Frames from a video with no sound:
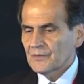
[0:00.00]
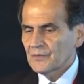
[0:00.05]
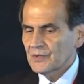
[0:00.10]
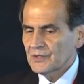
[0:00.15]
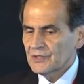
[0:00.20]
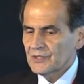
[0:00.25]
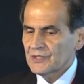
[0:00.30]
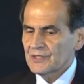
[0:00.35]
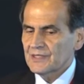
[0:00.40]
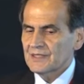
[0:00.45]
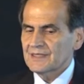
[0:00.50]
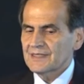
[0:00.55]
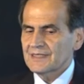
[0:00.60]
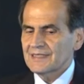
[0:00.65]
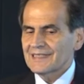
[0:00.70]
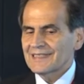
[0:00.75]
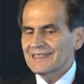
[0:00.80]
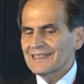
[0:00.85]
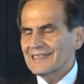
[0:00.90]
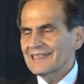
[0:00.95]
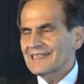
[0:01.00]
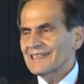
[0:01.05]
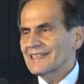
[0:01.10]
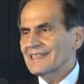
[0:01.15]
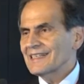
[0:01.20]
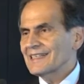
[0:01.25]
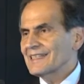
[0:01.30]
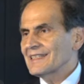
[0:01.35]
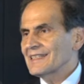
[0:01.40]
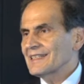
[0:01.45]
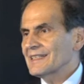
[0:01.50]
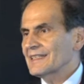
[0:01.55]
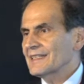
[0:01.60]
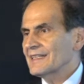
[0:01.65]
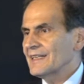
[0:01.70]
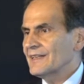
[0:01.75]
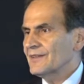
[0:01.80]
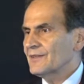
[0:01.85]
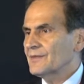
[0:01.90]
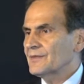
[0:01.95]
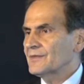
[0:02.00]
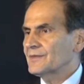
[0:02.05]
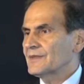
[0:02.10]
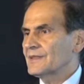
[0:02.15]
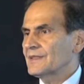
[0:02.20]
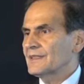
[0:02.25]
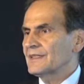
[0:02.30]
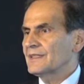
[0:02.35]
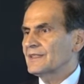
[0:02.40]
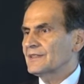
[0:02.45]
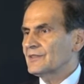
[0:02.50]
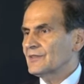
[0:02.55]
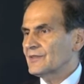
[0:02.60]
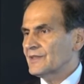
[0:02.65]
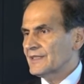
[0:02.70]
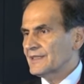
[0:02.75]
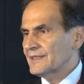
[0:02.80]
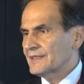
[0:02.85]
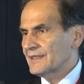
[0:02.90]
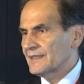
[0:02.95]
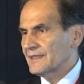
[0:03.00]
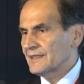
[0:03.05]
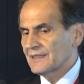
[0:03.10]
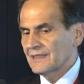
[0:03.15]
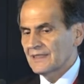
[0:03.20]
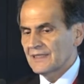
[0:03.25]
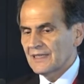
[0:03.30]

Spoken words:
which is kind of interesting.